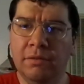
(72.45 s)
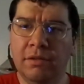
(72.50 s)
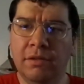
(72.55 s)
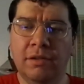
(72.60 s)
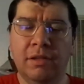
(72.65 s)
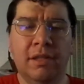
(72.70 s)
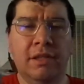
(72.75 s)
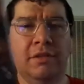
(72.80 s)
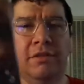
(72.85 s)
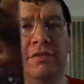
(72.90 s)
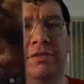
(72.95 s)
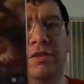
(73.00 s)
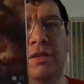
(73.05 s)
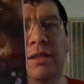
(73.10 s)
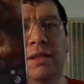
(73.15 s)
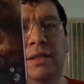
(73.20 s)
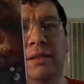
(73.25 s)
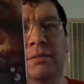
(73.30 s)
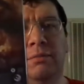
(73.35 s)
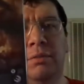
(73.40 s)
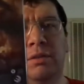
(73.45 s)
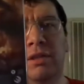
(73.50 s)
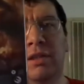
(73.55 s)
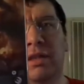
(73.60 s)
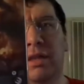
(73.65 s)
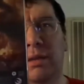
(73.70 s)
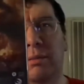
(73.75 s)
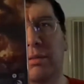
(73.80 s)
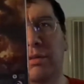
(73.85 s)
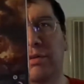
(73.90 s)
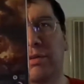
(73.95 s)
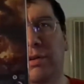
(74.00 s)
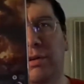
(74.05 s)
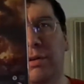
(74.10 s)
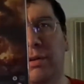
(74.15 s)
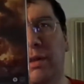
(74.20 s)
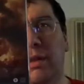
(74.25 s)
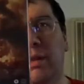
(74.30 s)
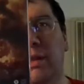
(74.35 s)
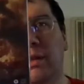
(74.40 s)
deleted scene with
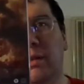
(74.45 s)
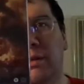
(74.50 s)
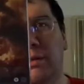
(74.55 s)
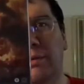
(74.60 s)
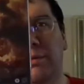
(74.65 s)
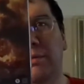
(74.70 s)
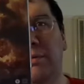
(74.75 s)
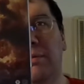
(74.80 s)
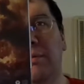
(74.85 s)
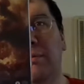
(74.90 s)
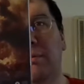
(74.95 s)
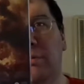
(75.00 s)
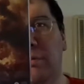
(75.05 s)
commentary of